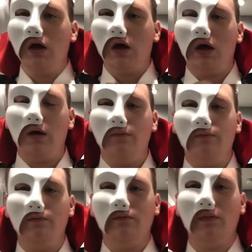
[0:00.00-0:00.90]

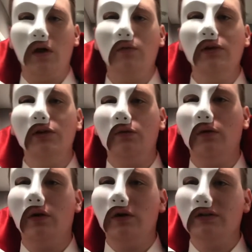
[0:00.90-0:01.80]
I wouldn't do a
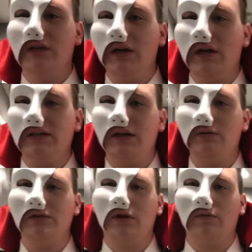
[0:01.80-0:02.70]
long tie because that
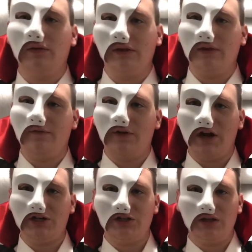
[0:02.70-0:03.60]
was not really the
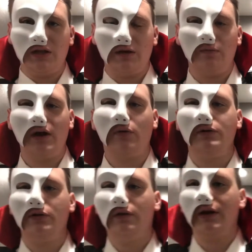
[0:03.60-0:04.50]
fashion then, but I
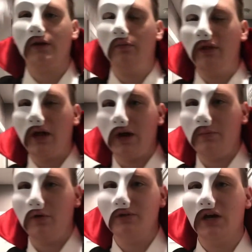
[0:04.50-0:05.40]
would do like a black
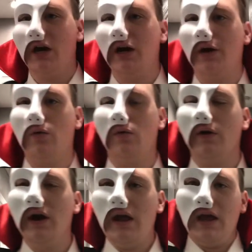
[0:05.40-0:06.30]
bow tie
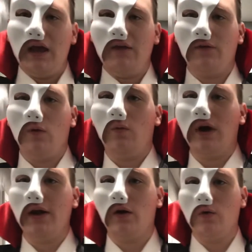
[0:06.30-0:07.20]
or even a
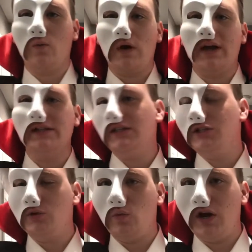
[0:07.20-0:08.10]
white on white
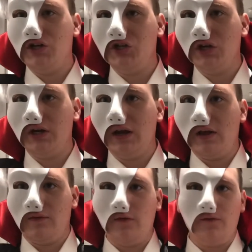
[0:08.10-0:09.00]
situation
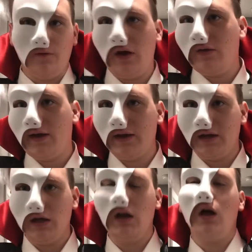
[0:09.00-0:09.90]
if you felt like
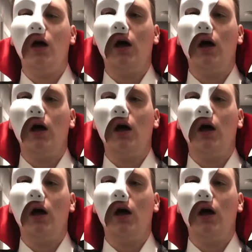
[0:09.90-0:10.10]
it.